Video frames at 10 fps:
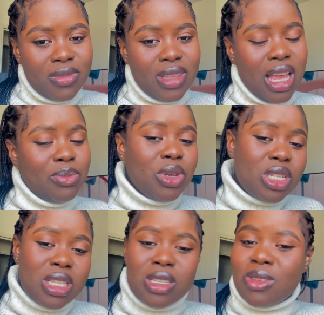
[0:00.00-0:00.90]
And
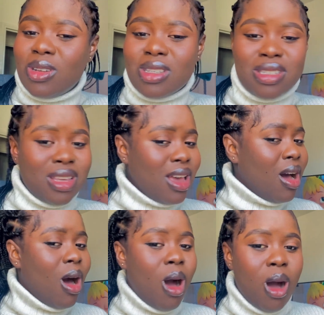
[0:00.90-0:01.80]
patient is going to say
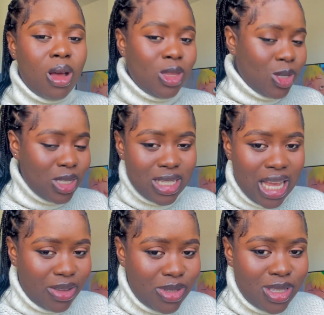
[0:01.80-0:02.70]
all those
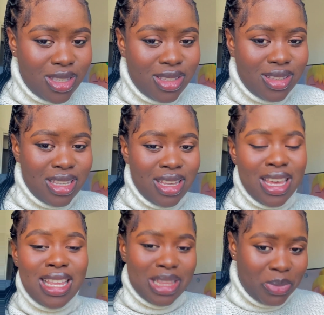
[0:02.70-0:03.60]
stuffs
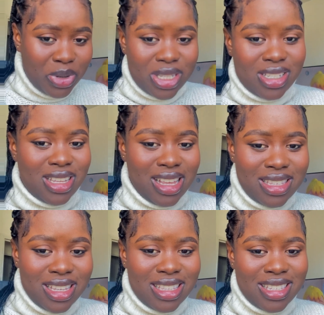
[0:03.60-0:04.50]
in the British
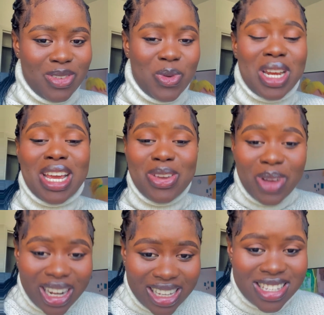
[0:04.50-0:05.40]
accent. Whether you
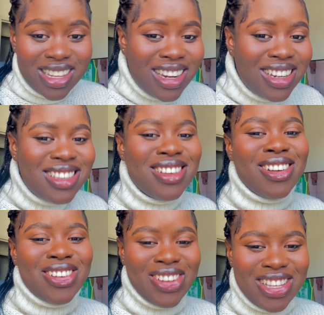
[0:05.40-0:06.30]
understand it
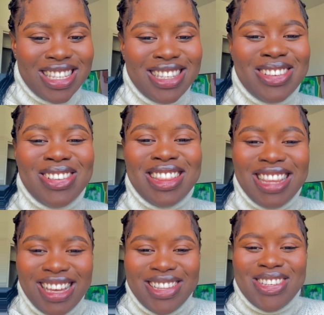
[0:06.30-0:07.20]
or not, you
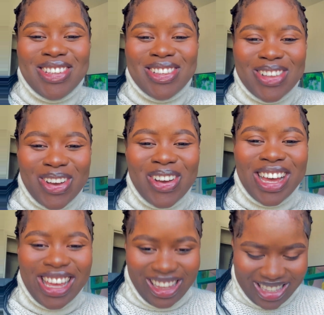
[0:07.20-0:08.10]
need to know
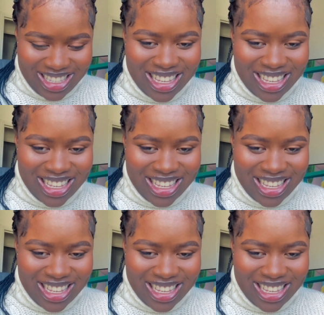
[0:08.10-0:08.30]
it.